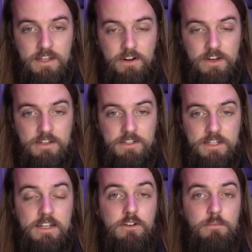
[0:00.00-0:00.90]
there is
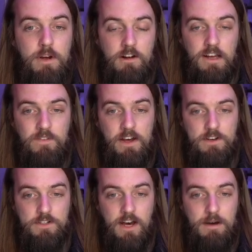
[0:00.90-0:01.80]
the numeric
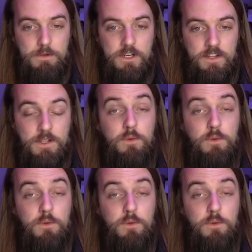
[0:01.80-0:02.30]
values option.